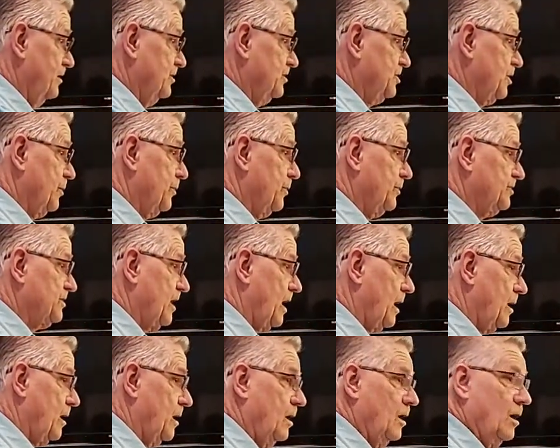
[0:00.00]
Simple as
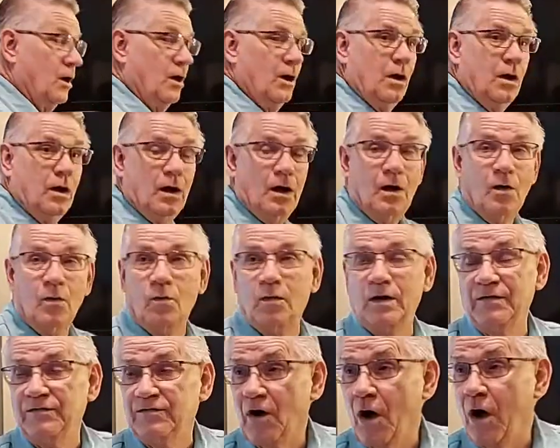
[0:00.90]
that.
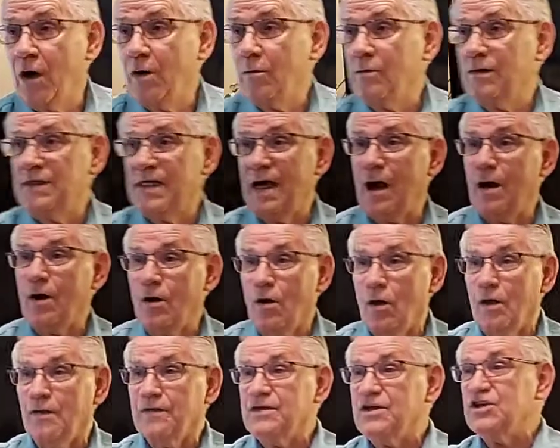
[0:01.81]
We've gone without
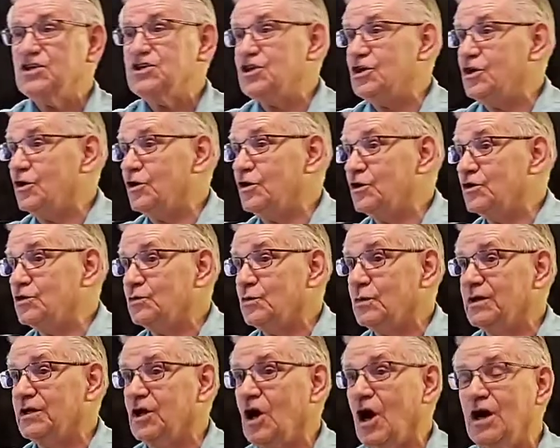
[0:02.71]
all these years
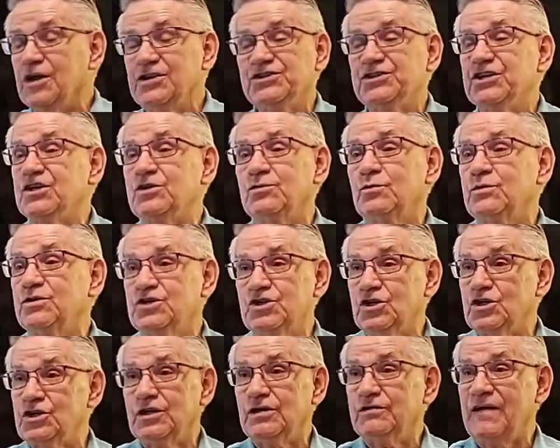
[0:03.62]
when God says we
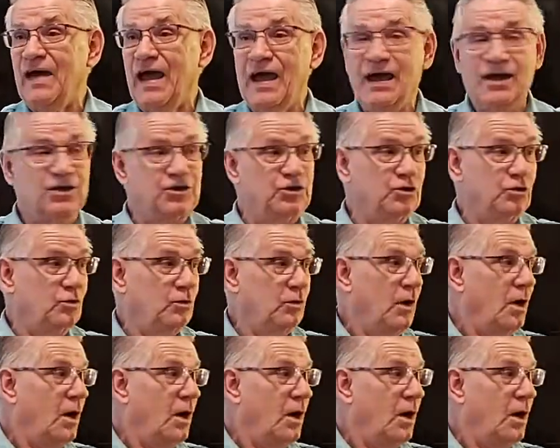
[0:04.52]
shouldn't have had to.